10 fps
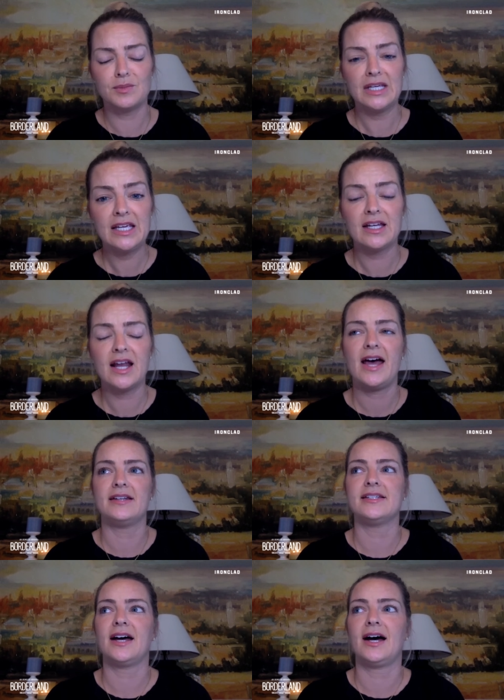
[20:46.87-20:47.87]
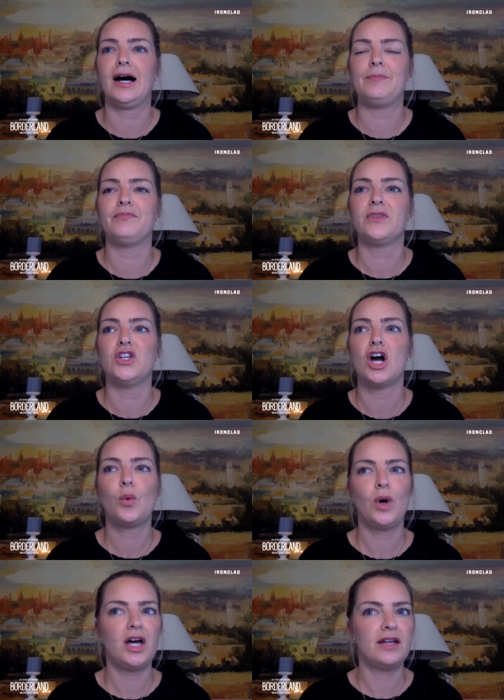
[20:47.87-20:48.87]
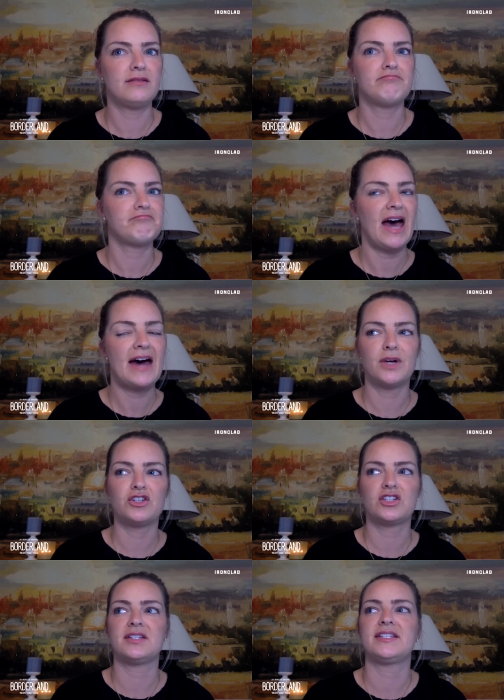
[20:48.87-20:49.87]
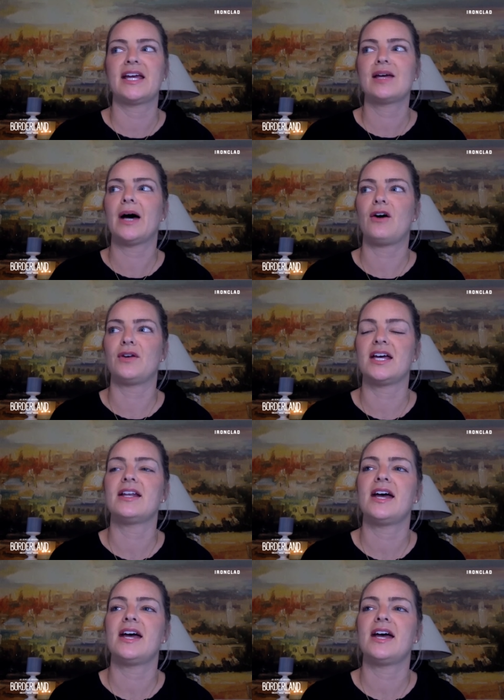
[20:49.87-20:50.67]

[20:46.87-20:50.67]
mean? And um, no one had much to say about it.